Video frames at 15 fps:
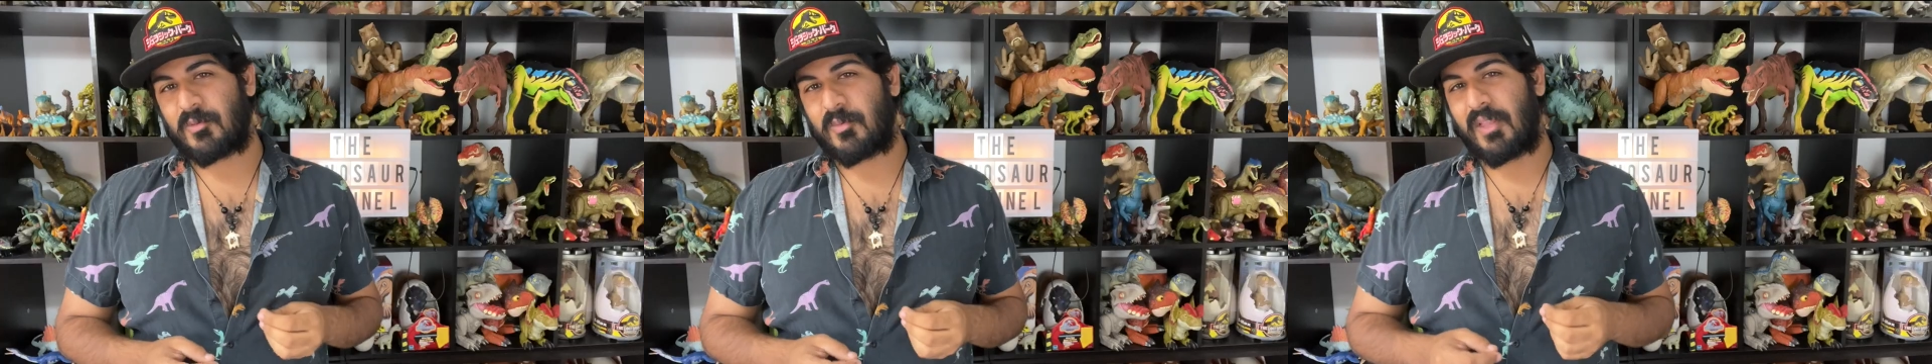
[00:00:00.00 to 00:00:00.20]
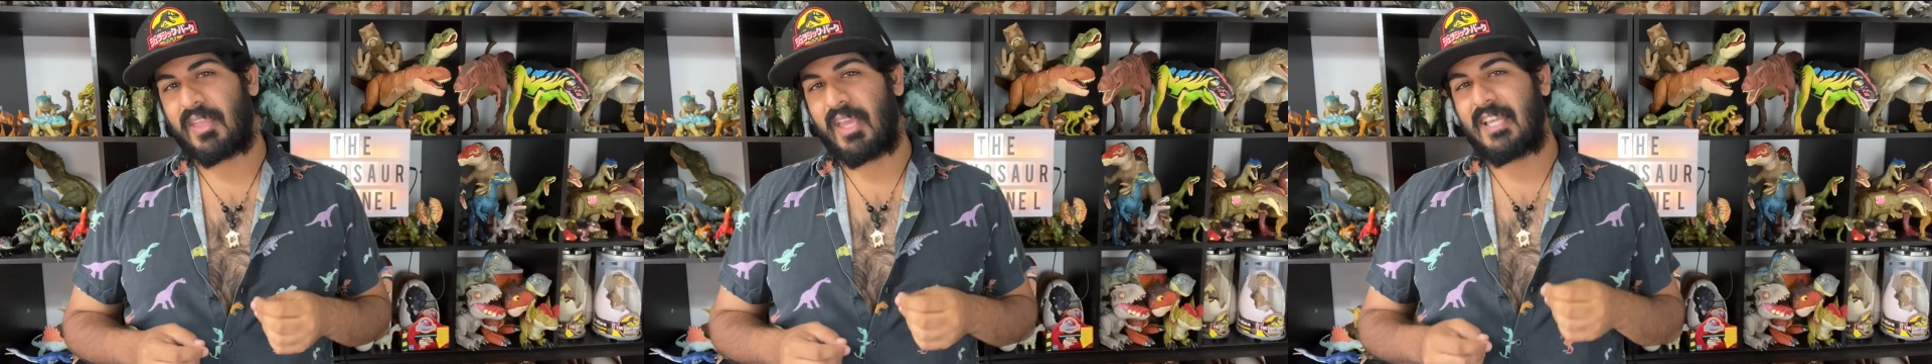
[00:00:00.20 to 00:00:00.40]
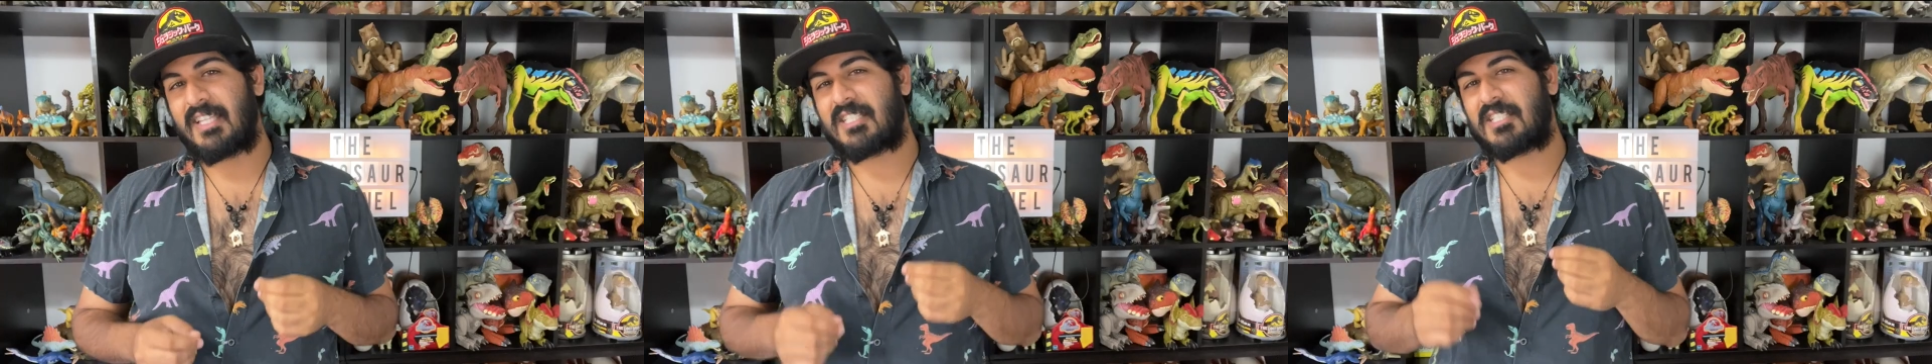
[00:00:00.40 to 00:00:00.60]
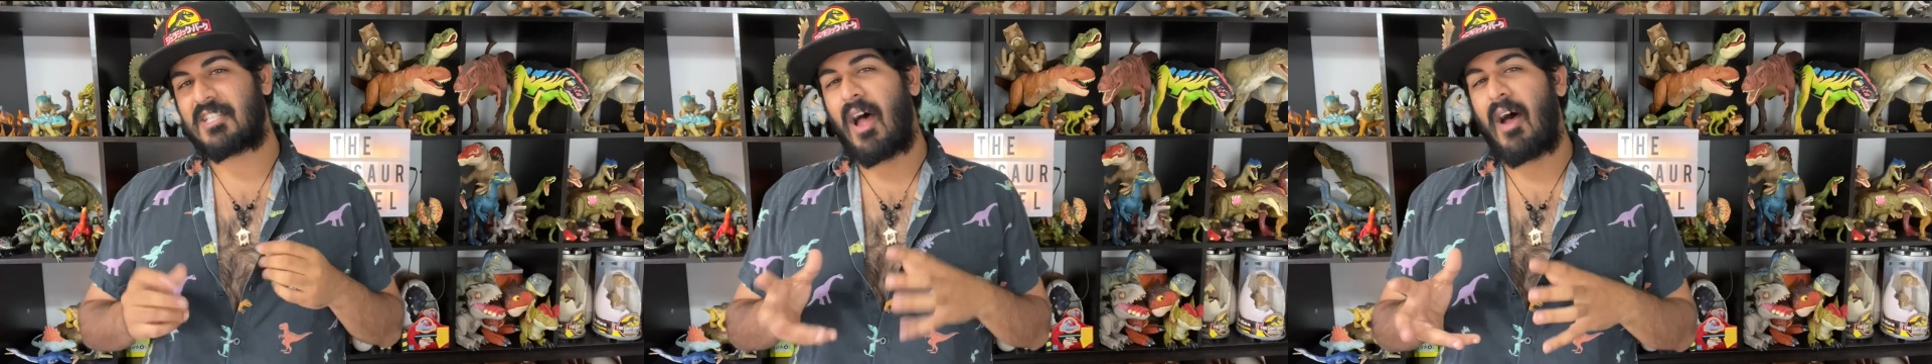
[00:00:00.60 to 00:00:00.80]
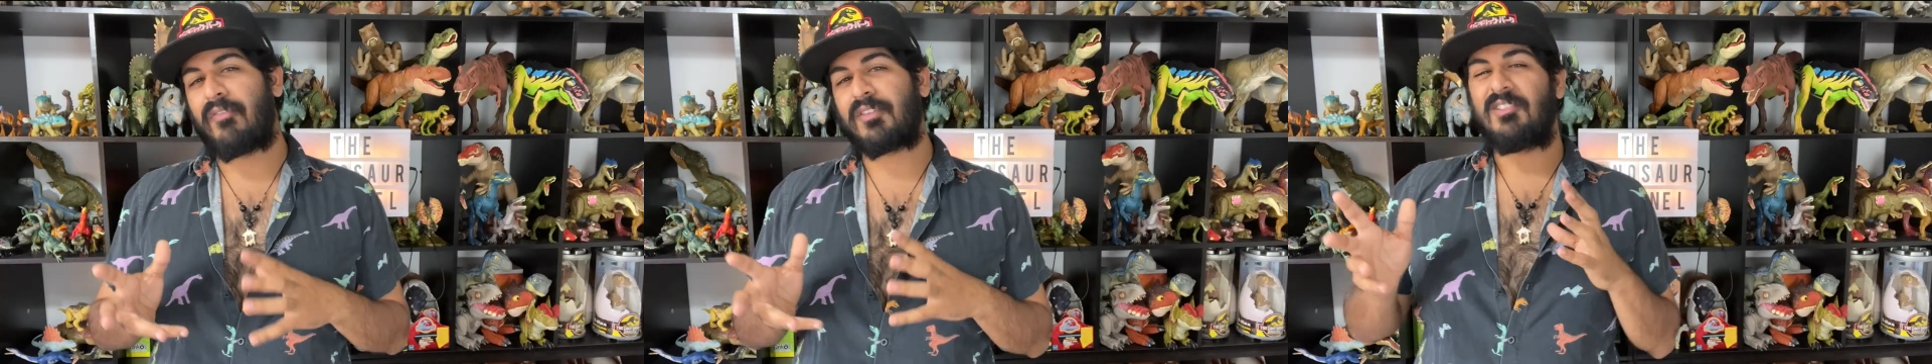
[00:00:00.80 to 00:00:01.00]
with a
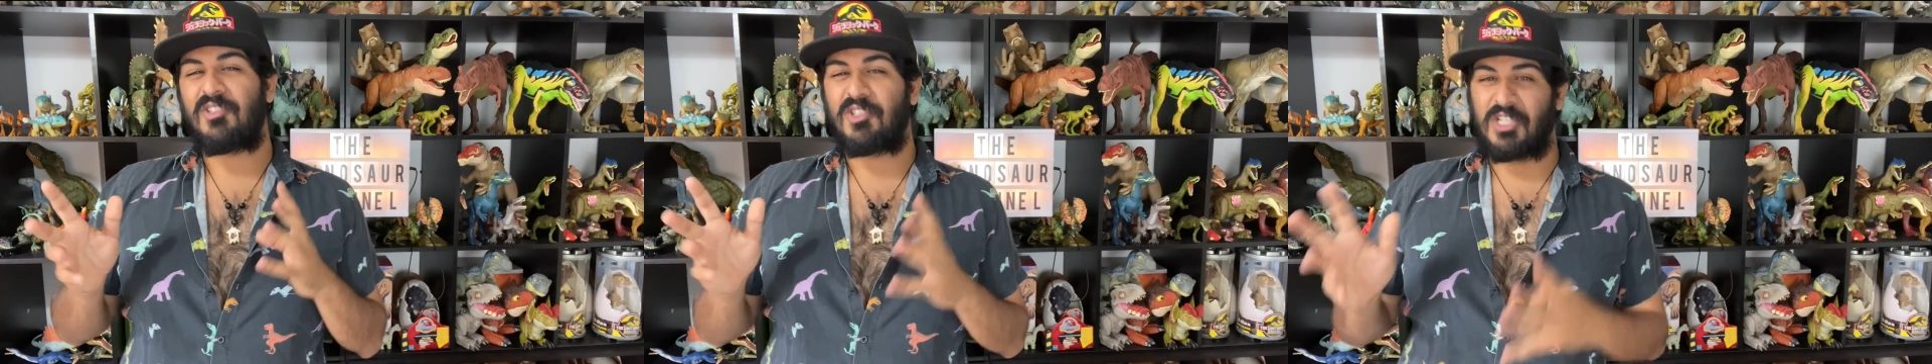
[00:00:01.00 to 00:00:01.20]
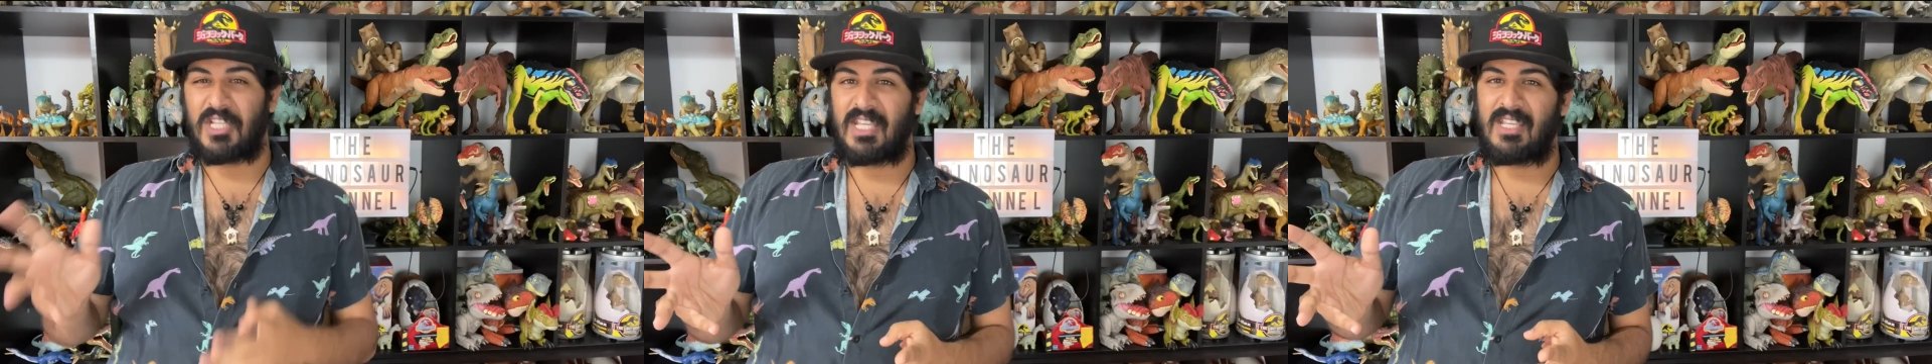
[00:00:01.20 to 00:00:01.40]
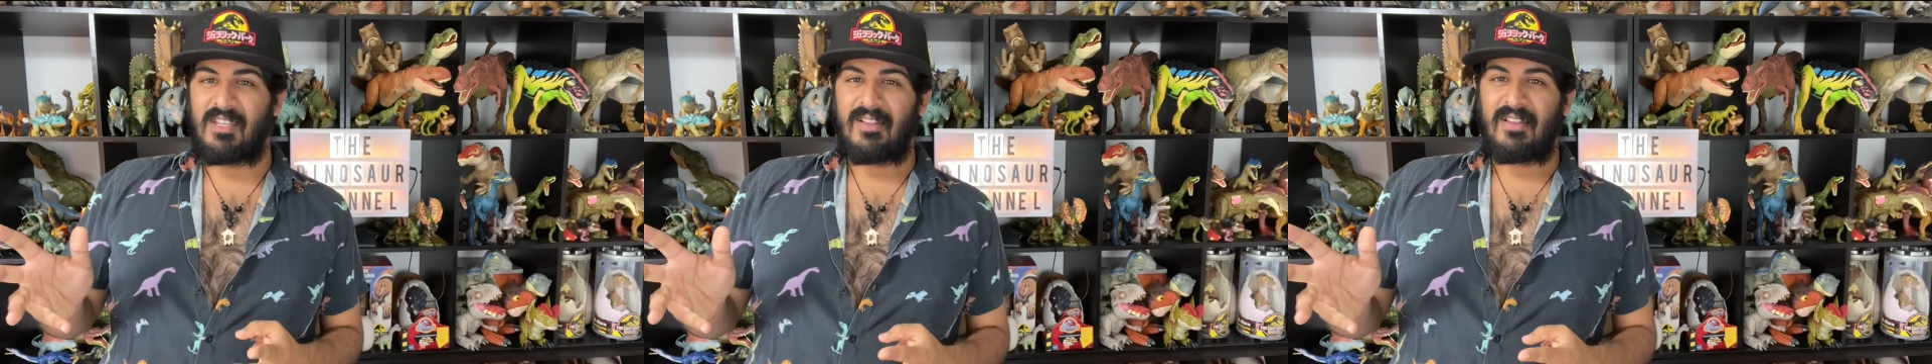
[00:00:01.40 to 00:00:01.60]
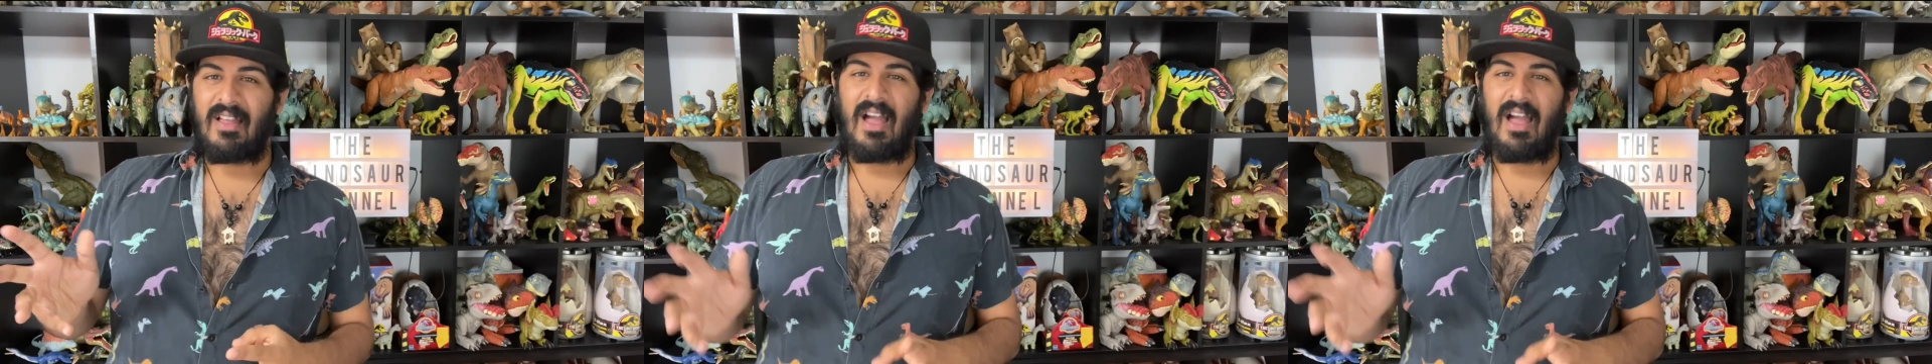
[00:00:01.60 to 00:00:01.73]
soft G.